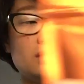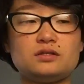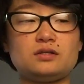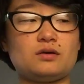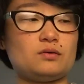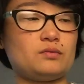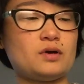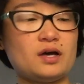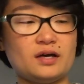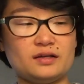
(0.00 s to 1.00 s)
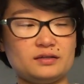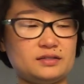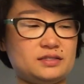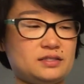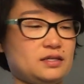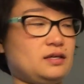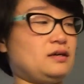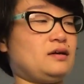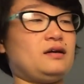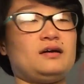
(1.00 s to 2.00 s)
So let's
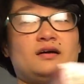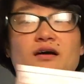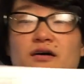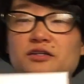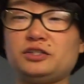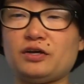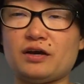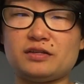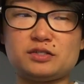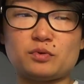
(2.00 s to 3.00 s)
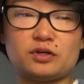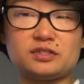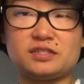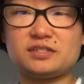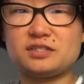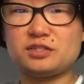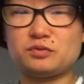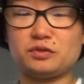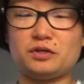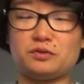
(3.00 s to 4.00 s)
see. I'm gonna show you how this works because this is really